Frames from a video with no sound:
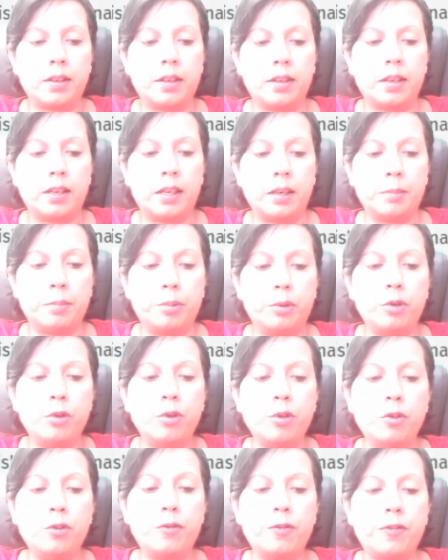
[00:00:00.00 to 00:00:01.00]

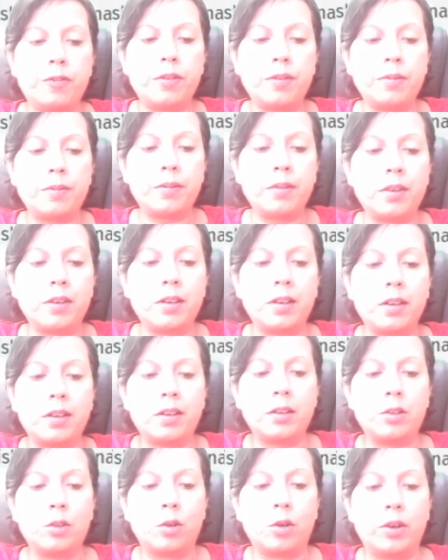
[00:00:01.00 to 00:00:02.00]
improve
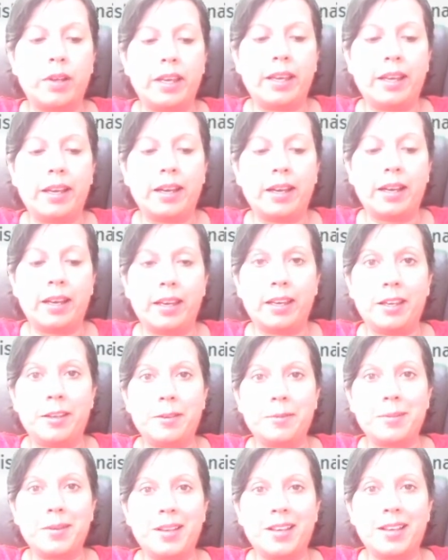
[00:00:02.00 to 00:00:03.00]
your AI
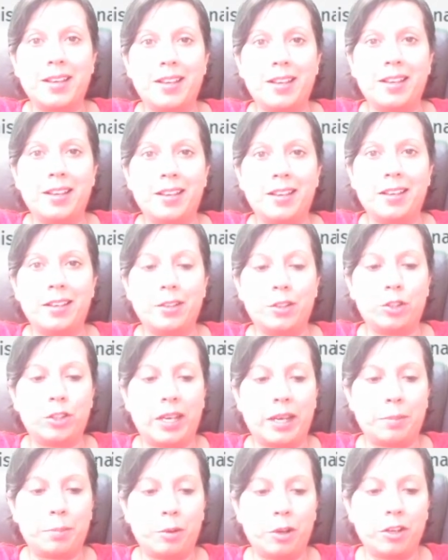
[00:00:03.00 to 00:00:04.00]

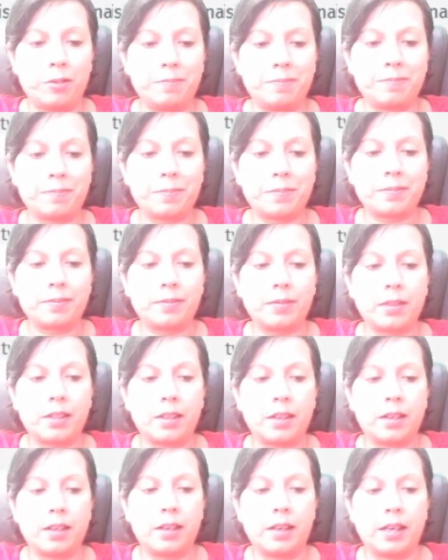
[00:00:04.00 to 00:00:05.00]
chatbot,
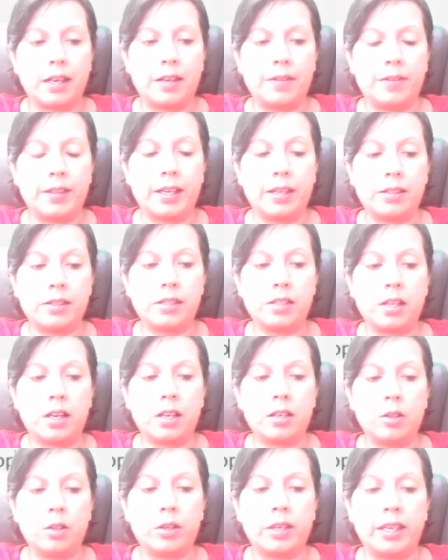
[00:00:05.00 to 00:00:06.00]
and then
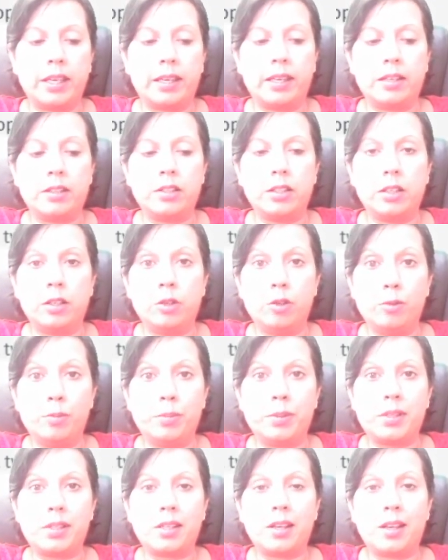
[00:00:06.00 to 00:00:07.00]
start looking into
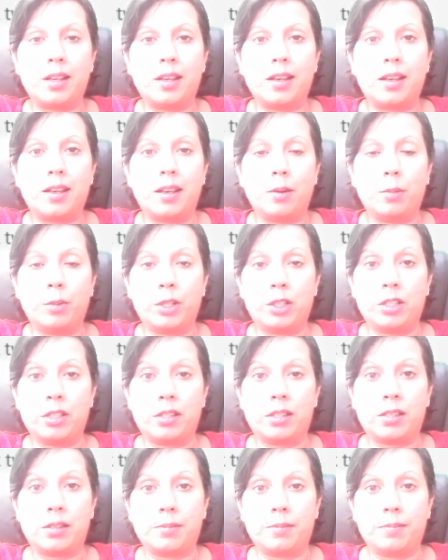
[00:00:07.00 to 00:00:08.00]
loops, which
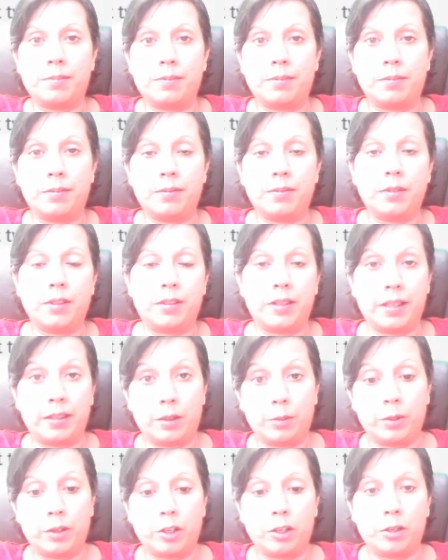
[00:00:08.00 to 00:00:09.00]
is the thing
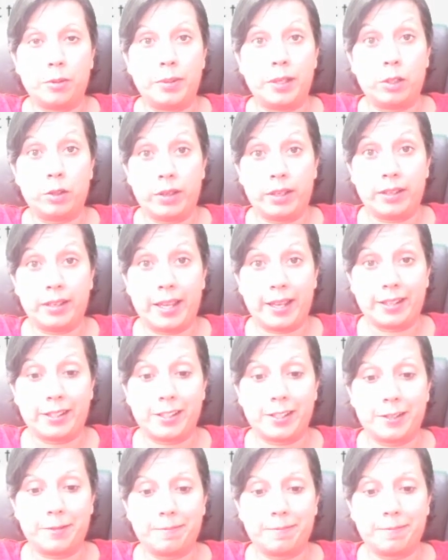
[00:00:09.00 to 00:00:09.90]
that we're going to be doing next.